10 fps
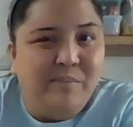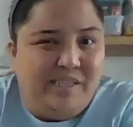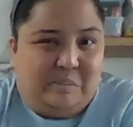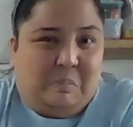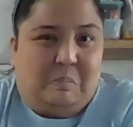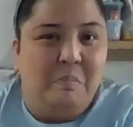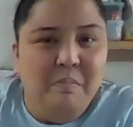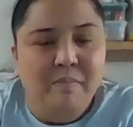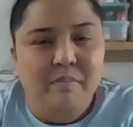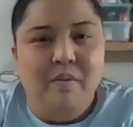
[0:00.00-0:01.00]
but
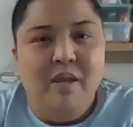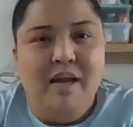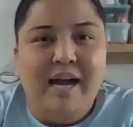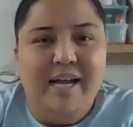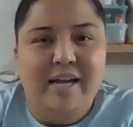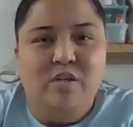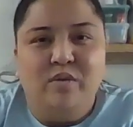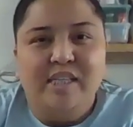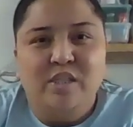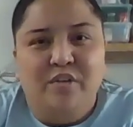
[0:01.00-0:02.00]
it
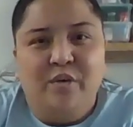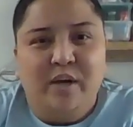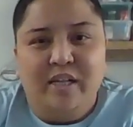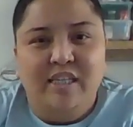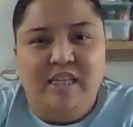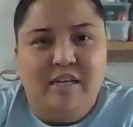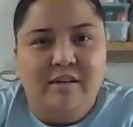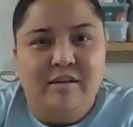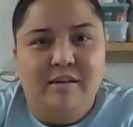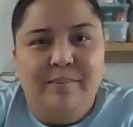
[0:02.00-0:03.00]
dries so quickly here.